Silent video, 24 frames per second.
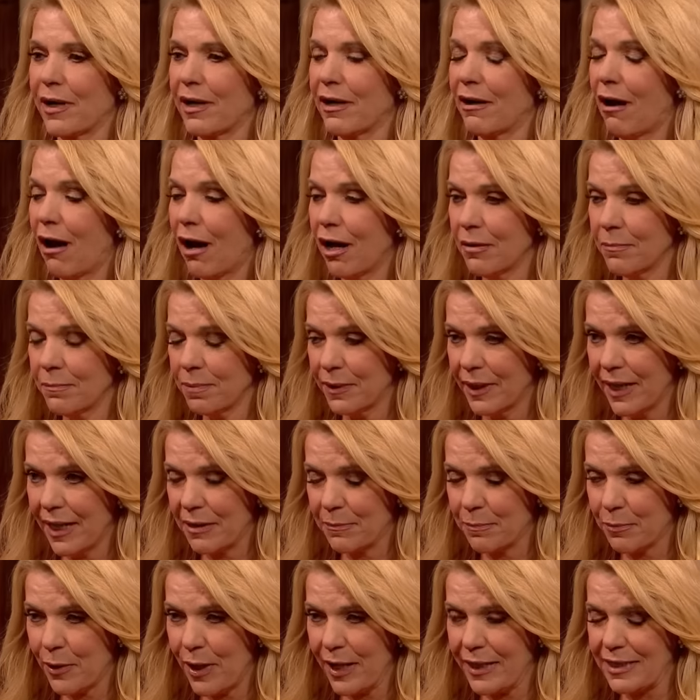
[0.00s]
an
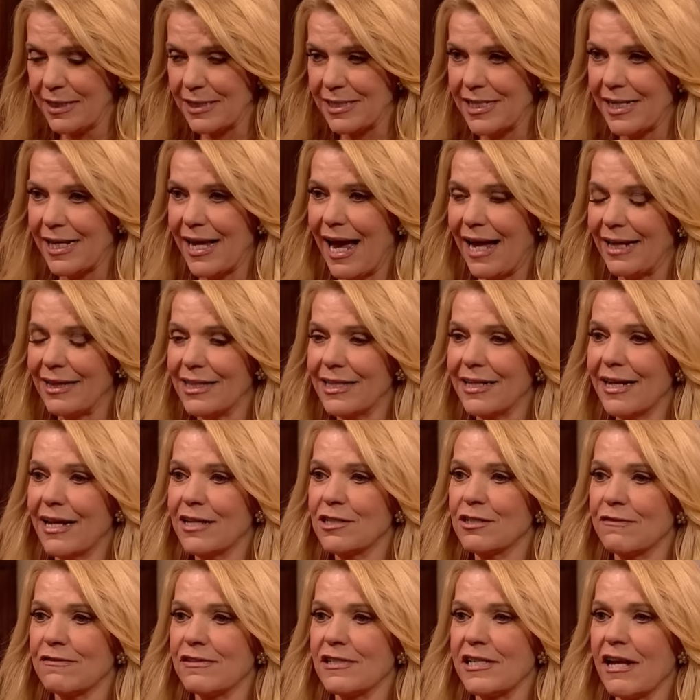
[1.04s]
unplanned pregnancy at the
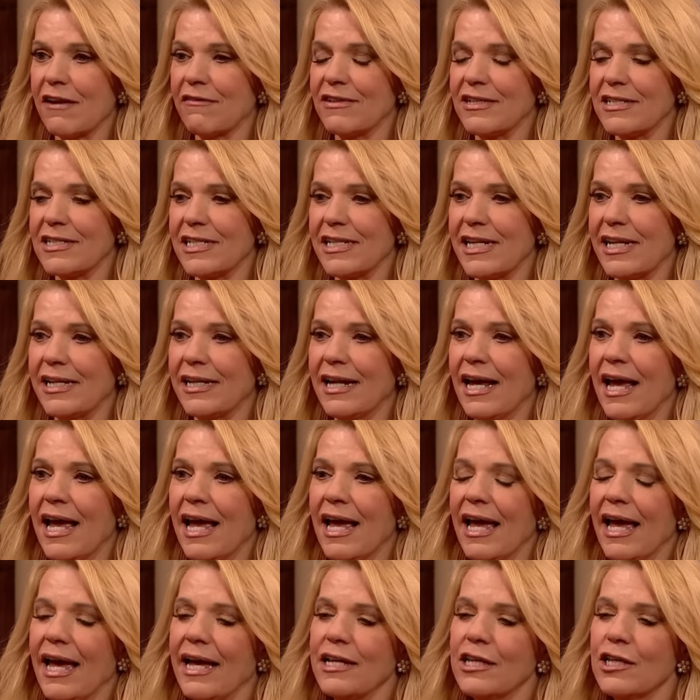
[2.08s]
age of 17,
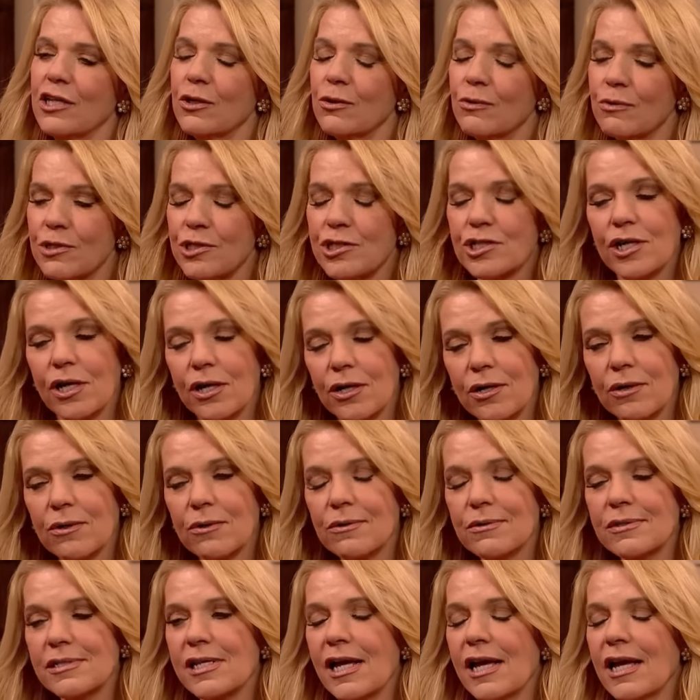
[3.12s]
and you
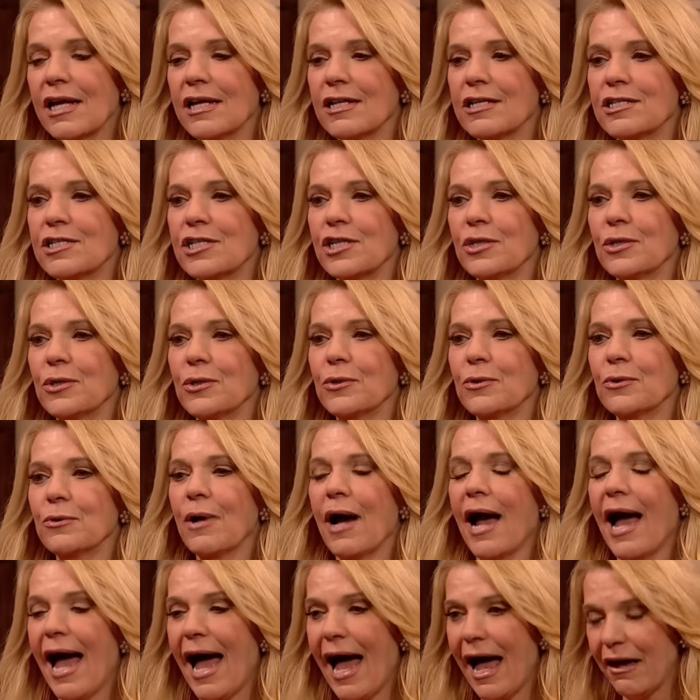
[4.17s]
chose to
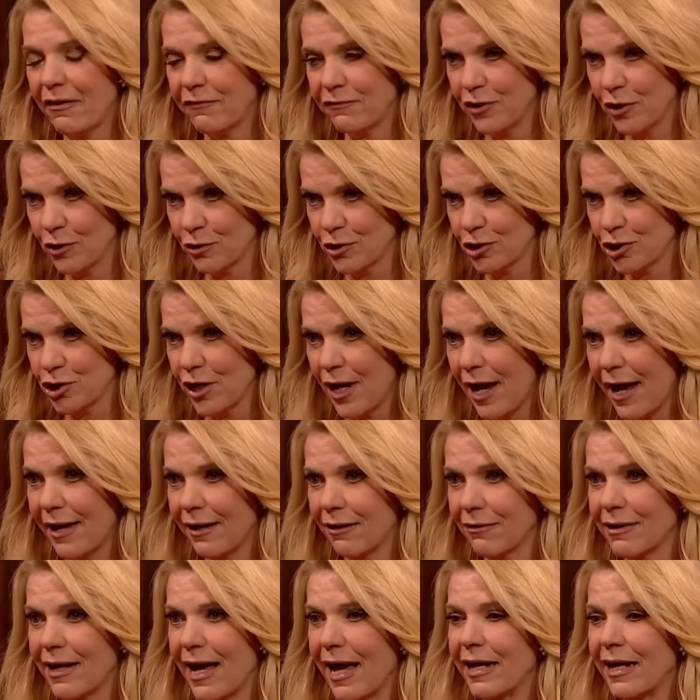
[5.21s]
have your child.